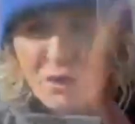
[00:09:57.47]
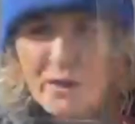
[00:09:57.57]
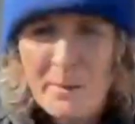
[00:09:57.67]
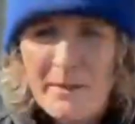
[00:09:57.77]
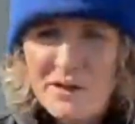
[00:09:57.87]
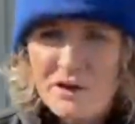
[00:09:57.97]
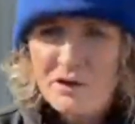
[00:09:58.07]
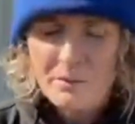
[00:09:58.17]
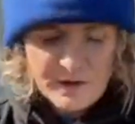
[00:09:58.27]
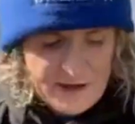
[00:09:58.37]
quickly mention
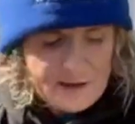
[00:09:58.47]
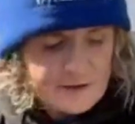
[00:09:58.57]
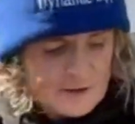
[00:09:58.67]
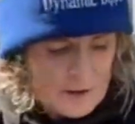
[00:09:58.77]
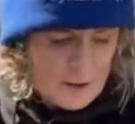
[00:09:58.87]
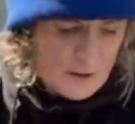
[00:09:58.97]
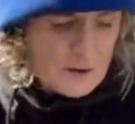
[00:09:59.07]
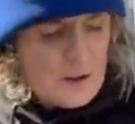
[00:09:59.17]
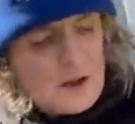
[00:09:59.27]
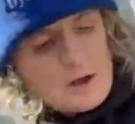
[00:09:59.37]
something else.
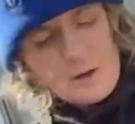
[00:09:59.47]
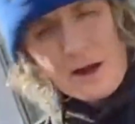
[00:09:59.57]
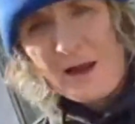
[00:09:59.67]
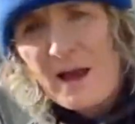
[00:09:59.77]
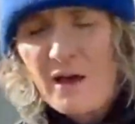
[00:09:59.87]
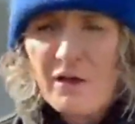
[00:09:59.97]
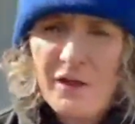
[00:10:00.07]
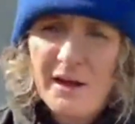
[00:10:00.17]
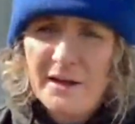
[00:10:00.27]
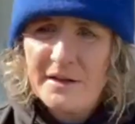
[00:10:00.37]
Okay,
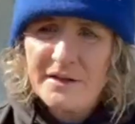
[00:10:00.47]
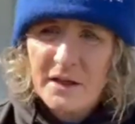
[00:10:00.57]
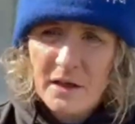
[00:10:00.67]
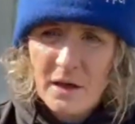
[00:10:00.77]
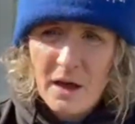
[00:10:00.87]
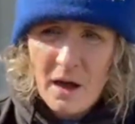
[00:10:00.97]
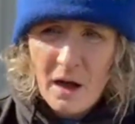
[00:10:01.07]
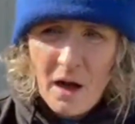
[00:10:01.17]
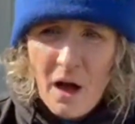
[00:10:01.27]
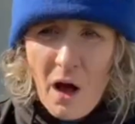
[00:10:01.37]
these
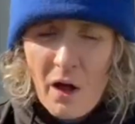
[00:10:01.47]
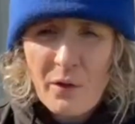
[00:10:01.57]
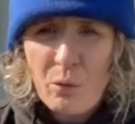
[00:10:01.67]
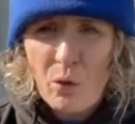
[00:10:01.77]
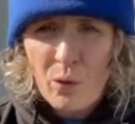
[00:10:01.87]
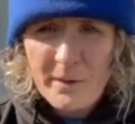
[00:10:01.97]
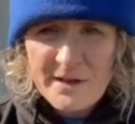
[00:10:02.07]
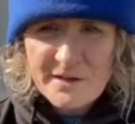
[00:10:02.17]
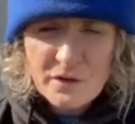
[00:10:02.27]
are the warmest,